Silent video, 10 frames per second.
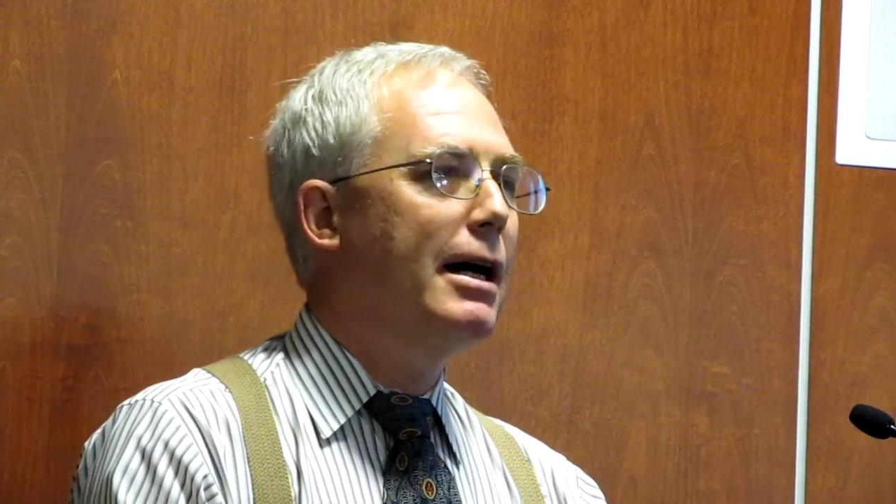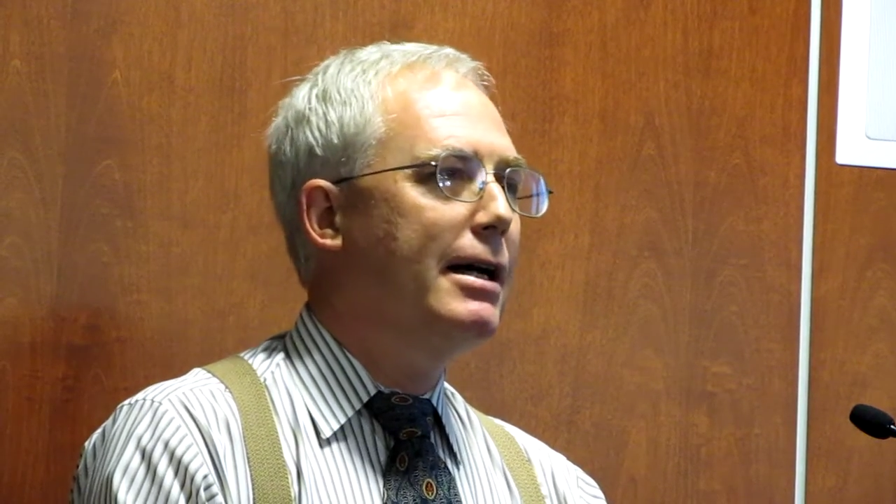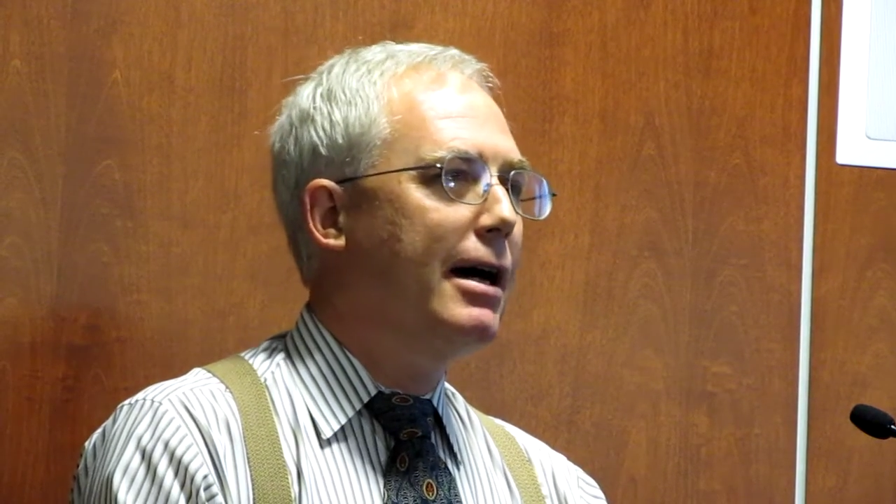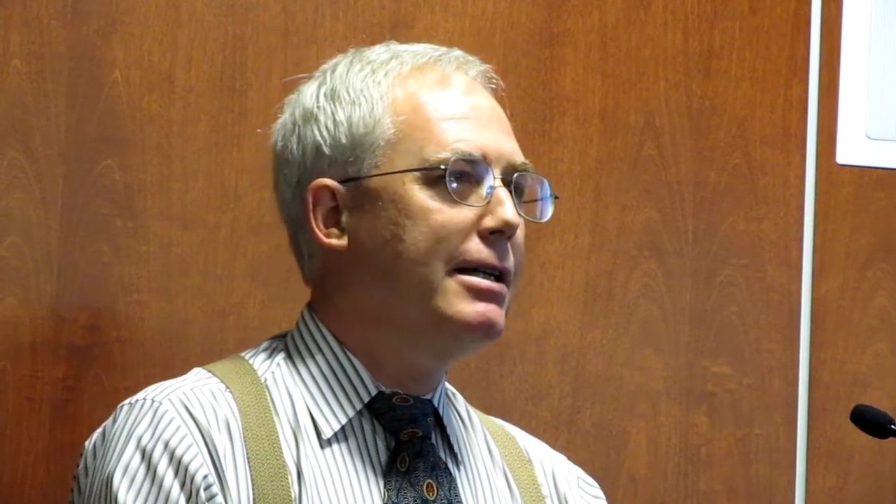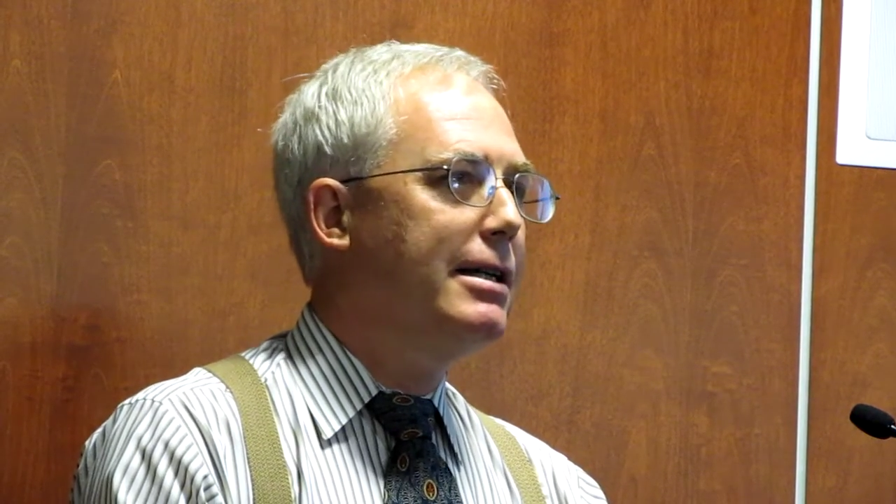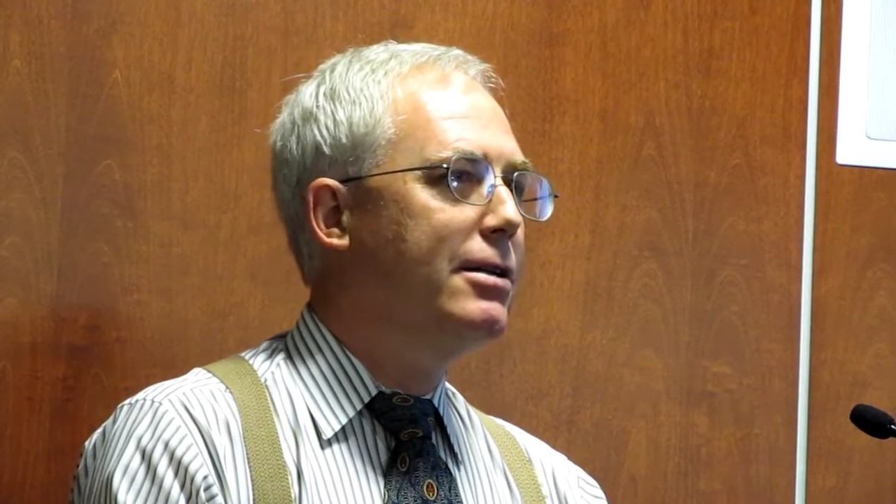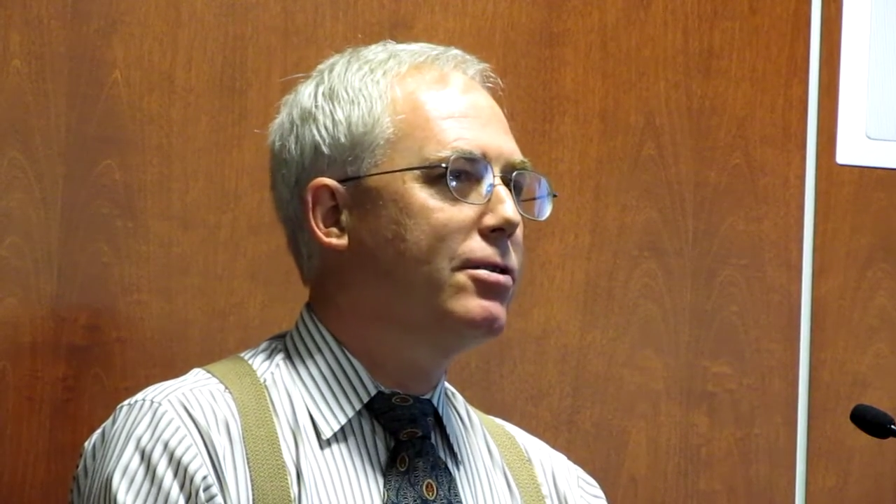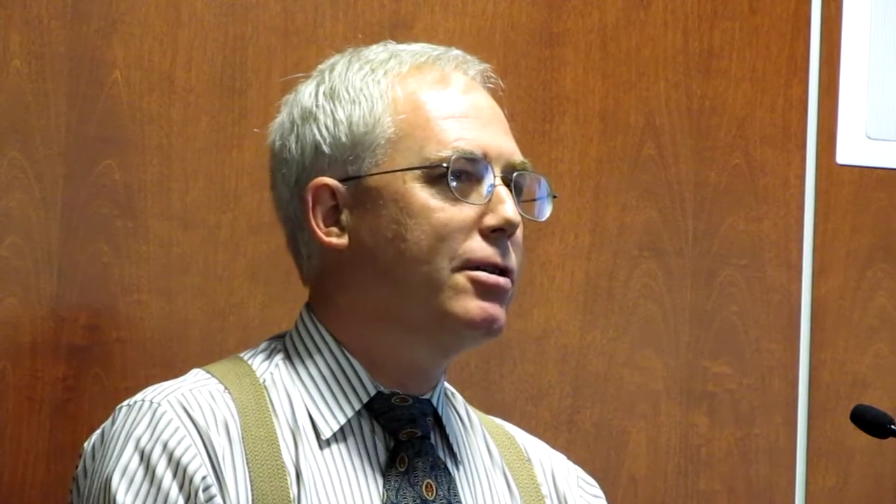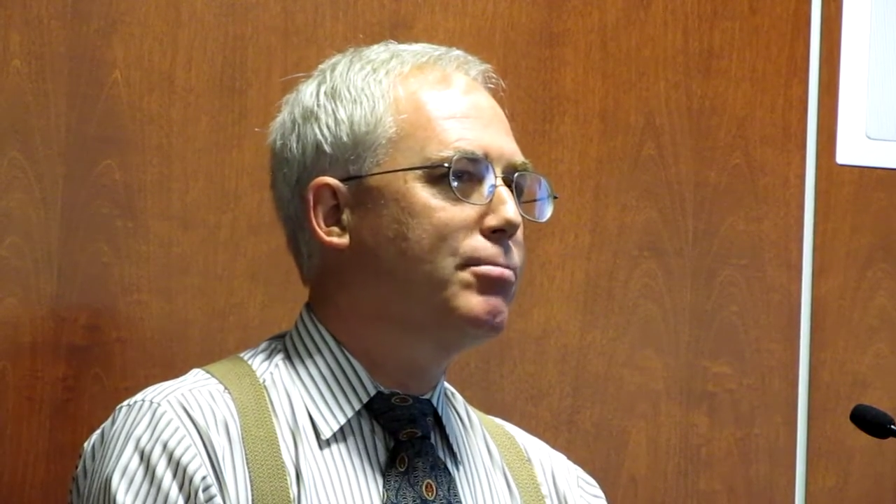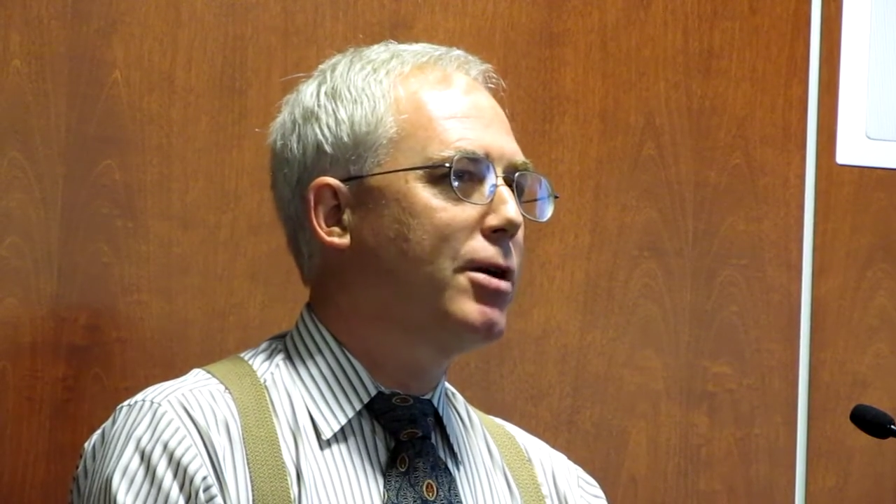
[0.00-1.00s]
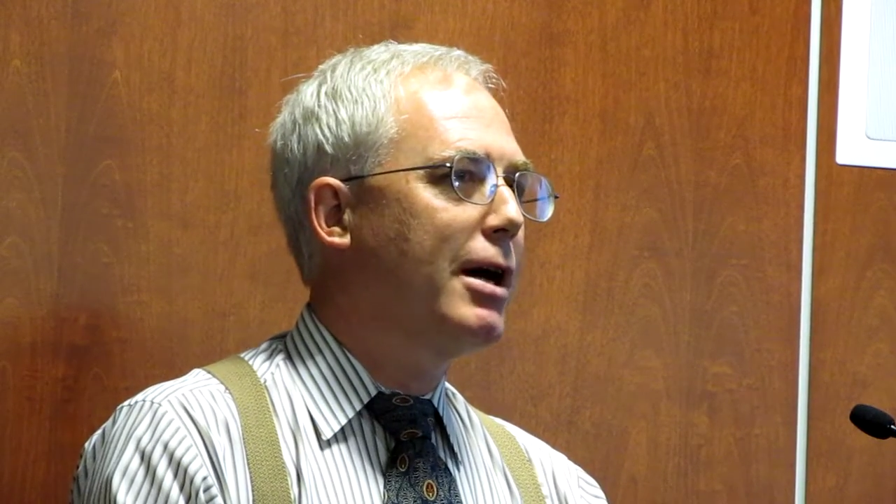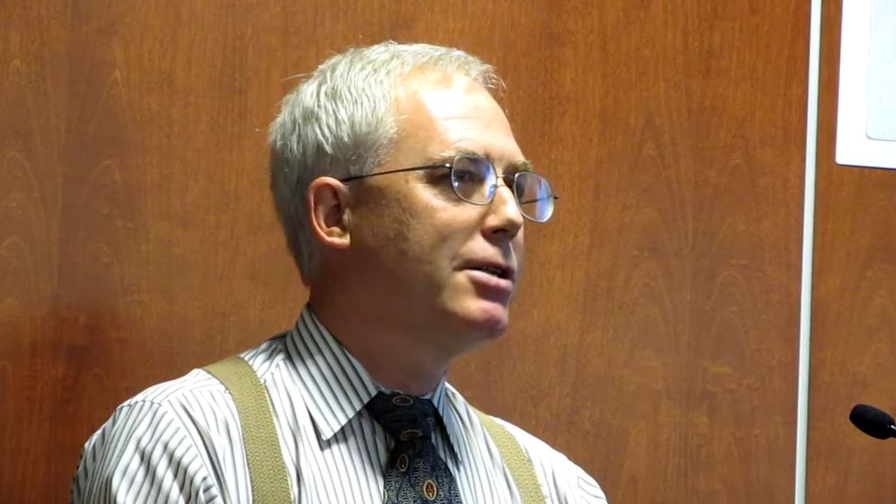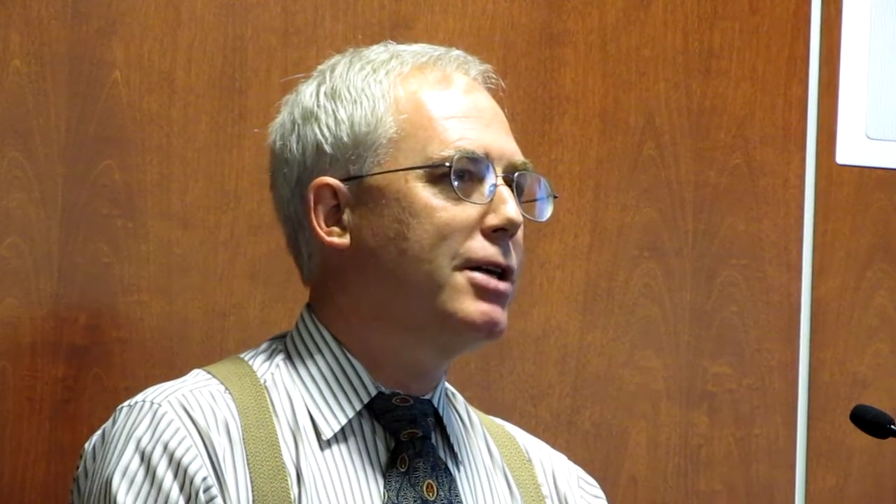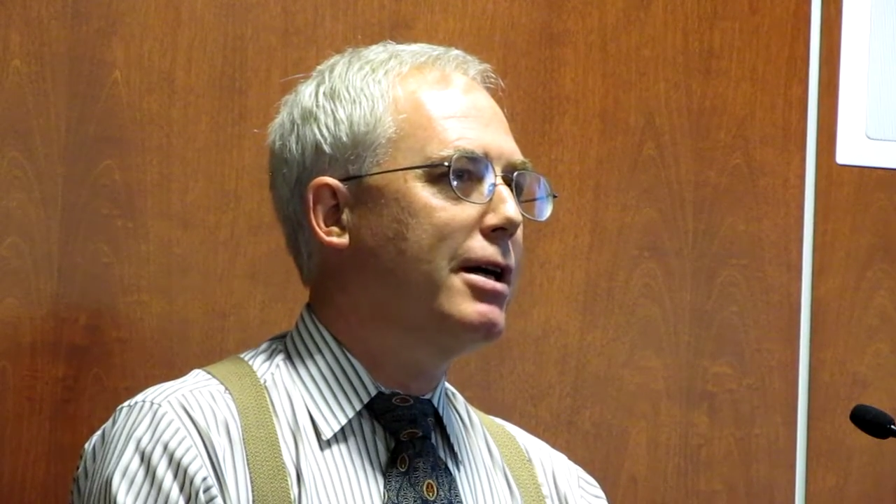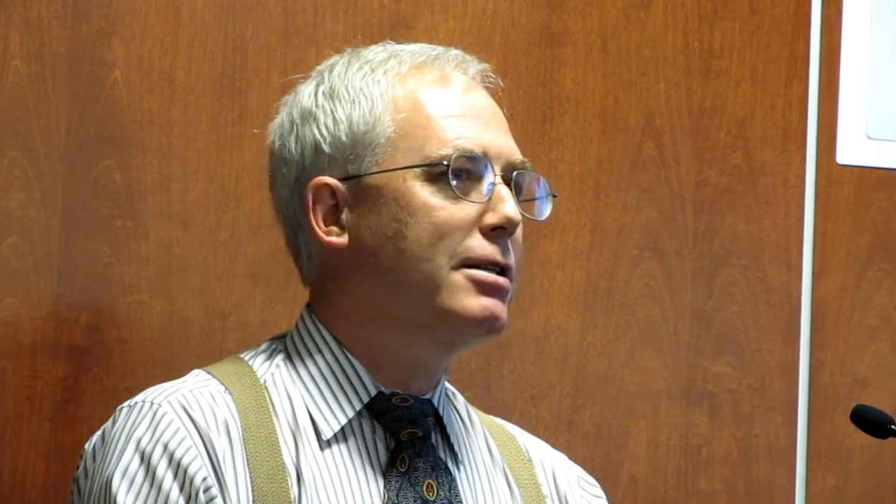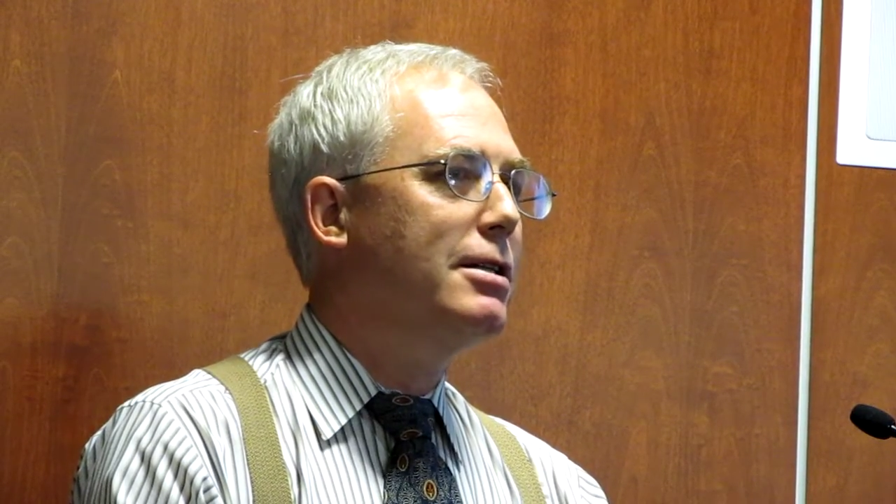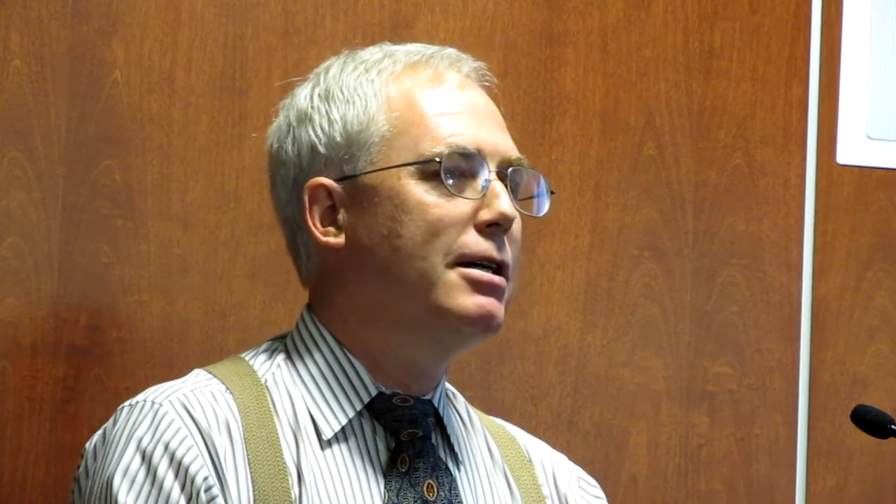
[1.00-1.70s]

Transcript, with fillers: an idea or a project,